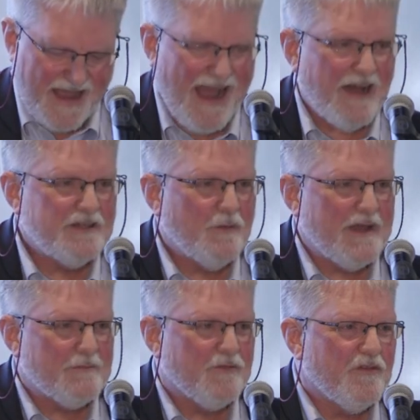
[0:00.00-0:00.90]
How do
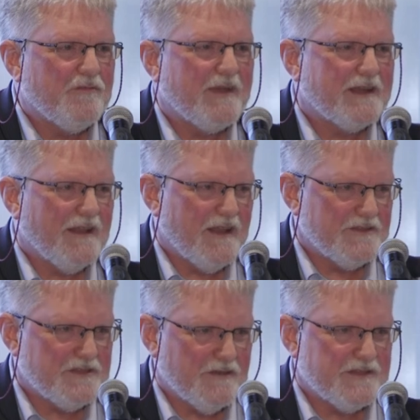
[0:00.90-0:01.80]
we improve mental
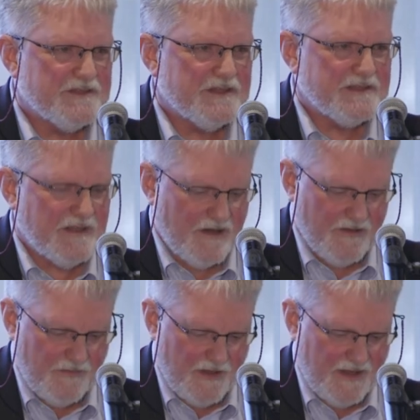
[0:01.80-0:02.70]
health services in our
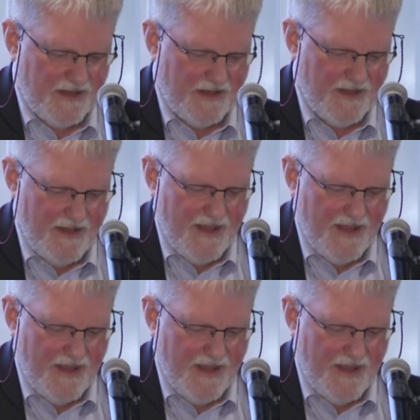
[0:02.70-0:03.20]
community?